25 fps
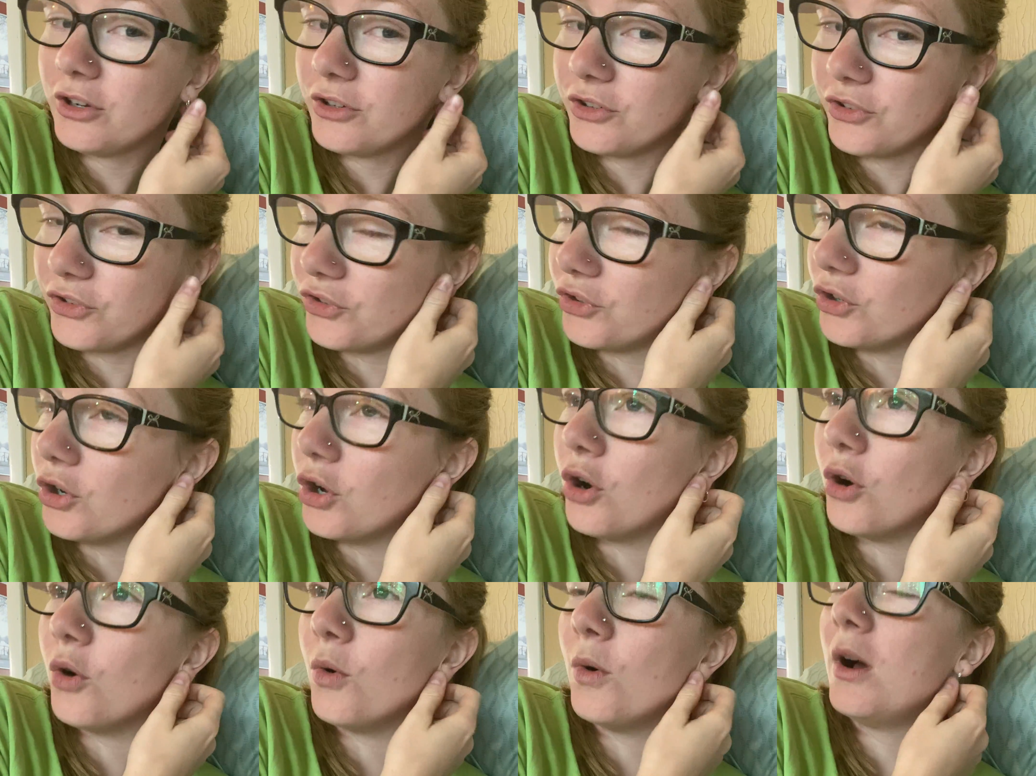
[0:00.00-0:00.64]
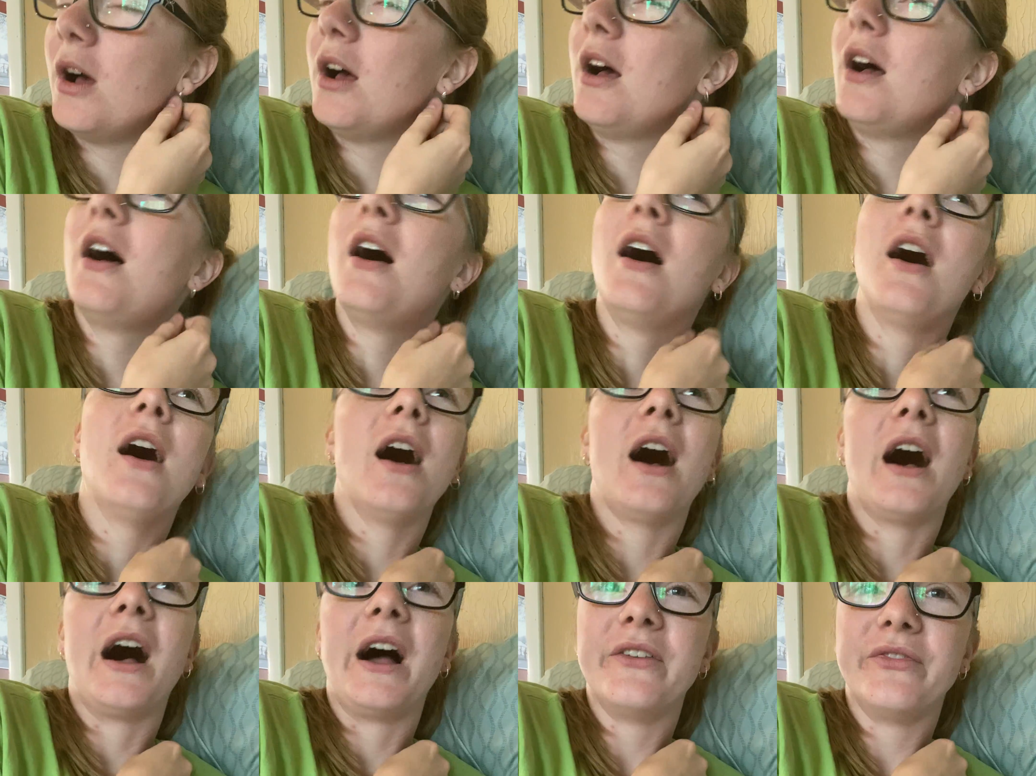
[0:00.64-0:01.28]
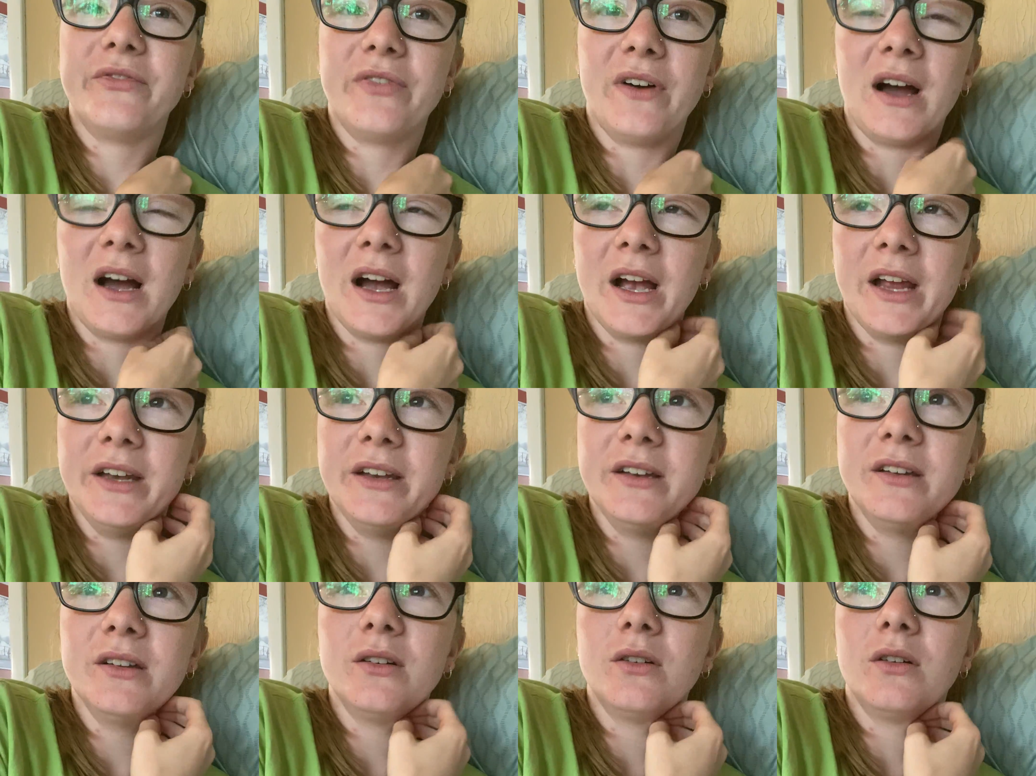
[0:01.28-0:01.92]
So I
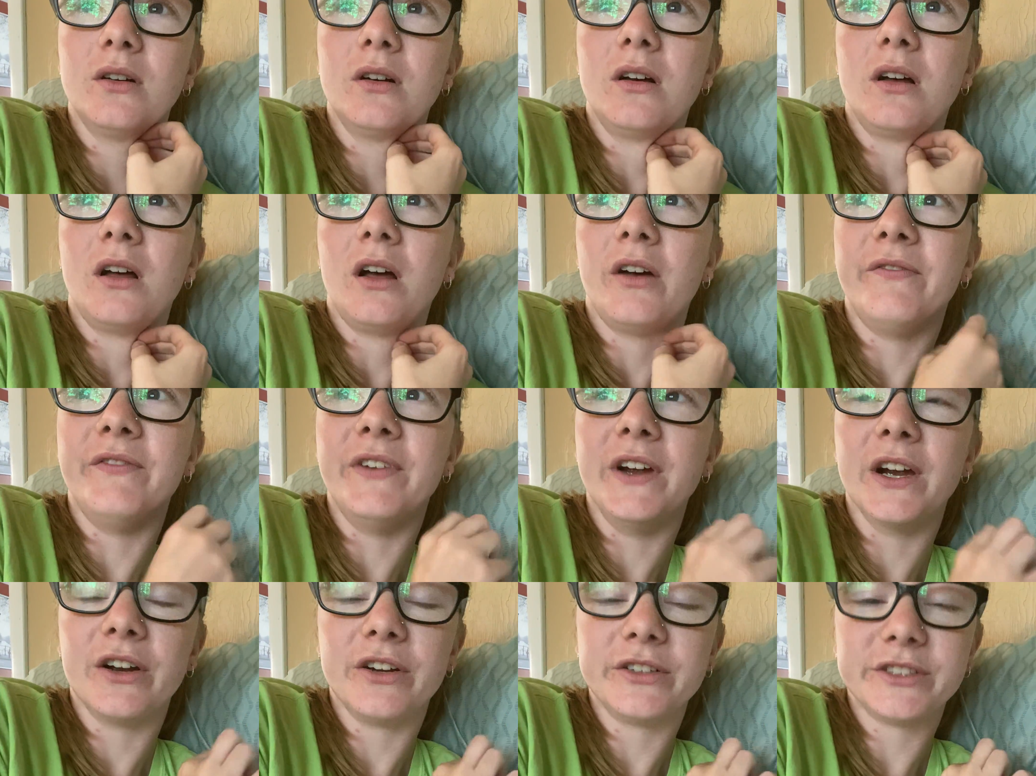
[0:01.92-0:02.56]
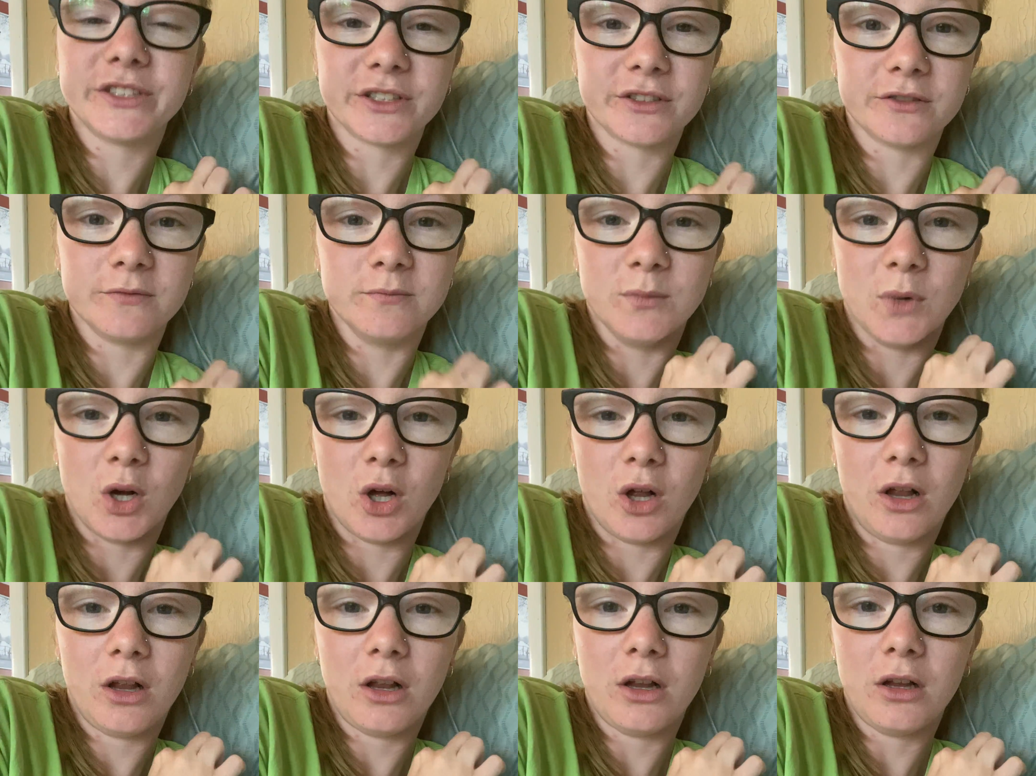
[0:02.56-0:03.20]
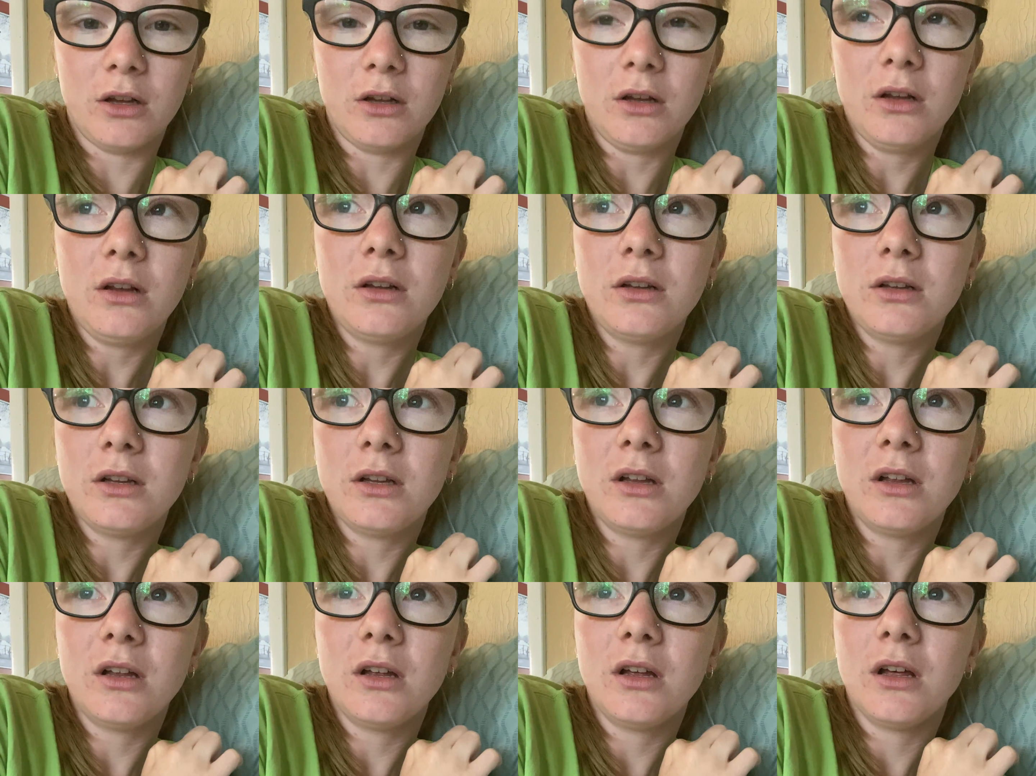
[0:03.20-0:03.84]
find a very small
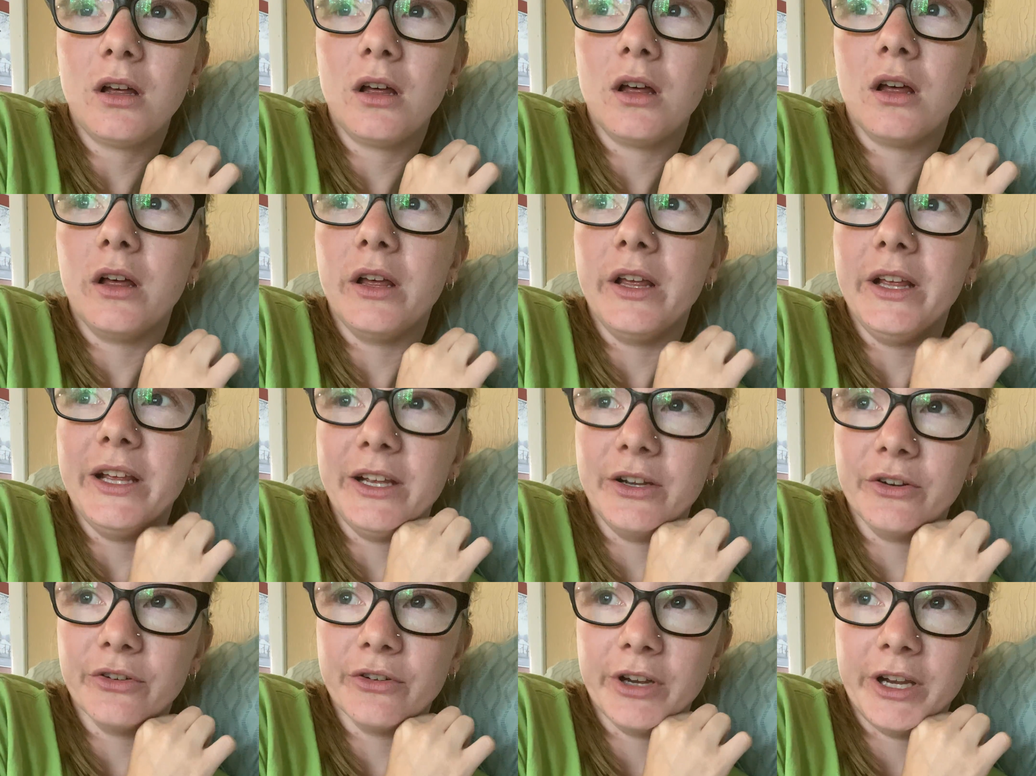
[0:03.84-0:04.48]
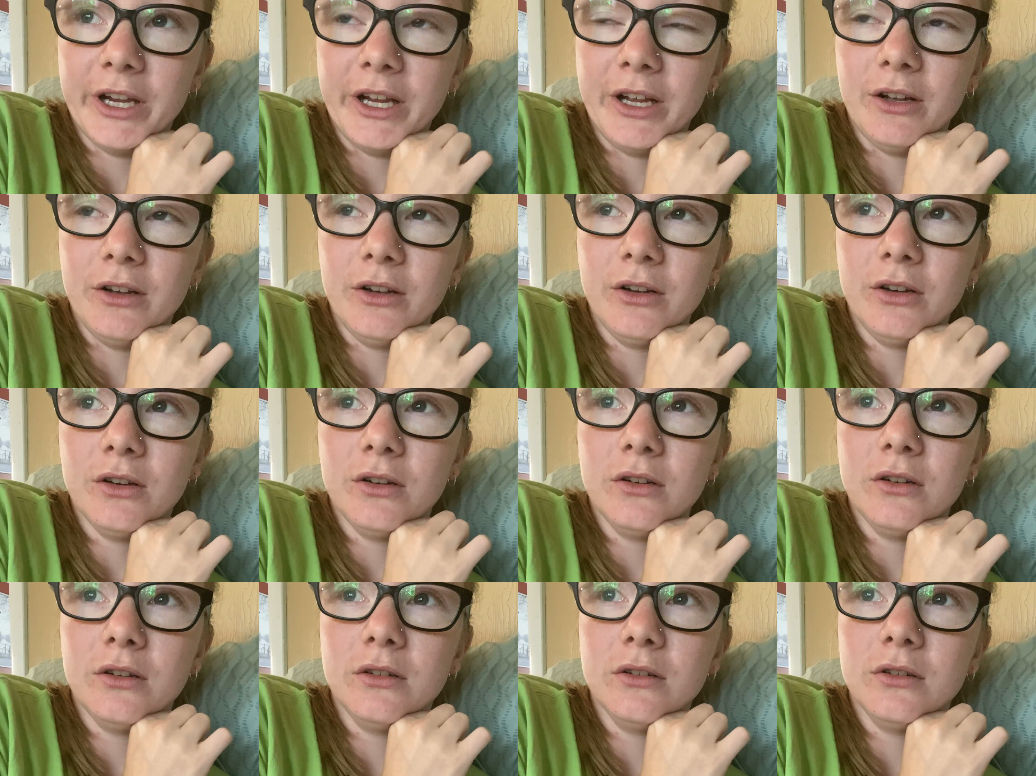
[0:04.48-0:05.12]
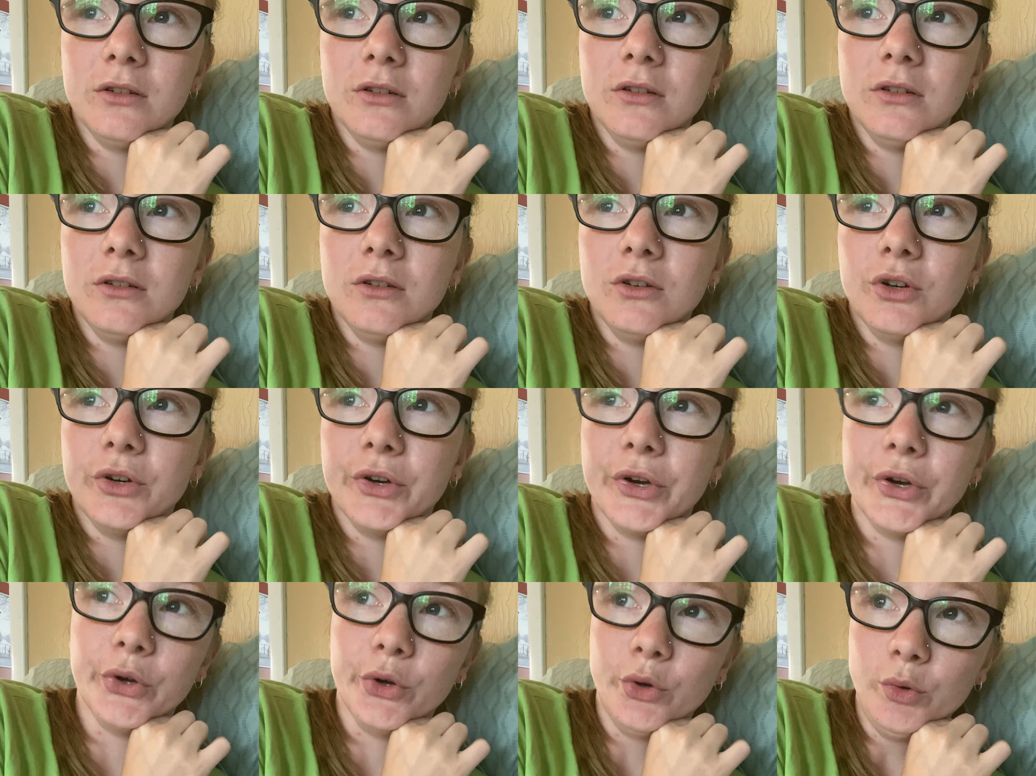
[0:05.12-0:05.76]
earring
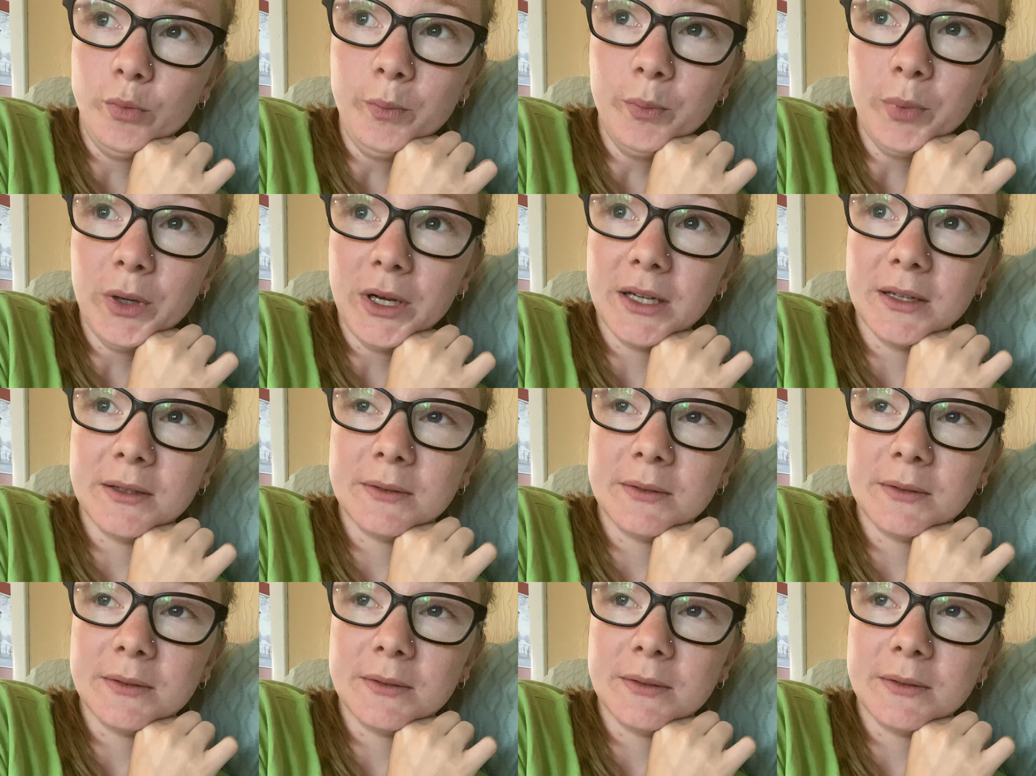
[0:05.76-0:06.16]
hoop,